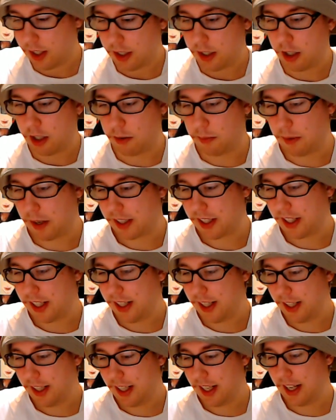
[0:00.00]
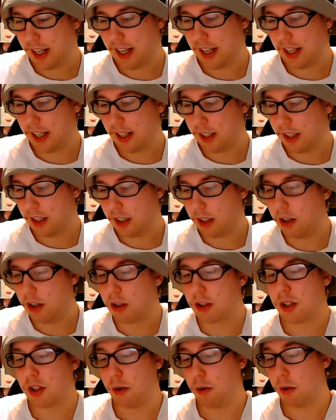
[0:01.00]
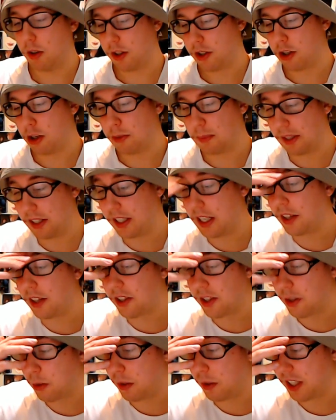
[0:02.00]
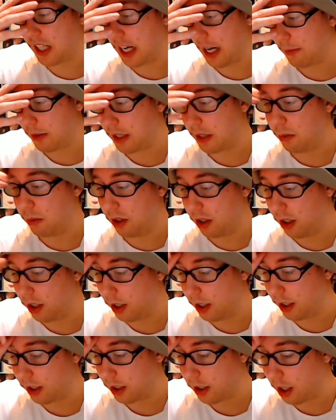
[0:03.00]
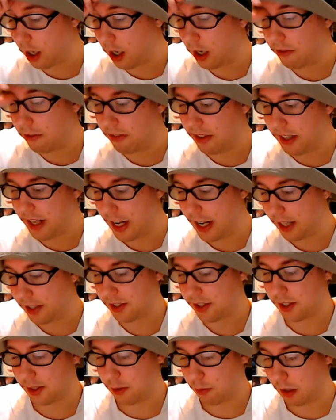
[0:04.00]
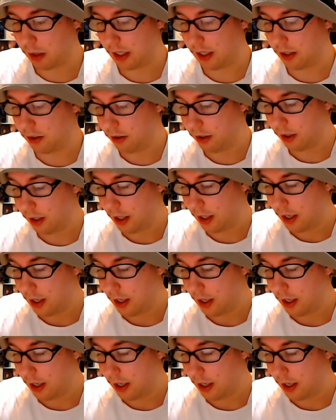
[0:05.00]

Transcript: Go back there. And also, I want to talk about the other Switch games that were kind of announced as well.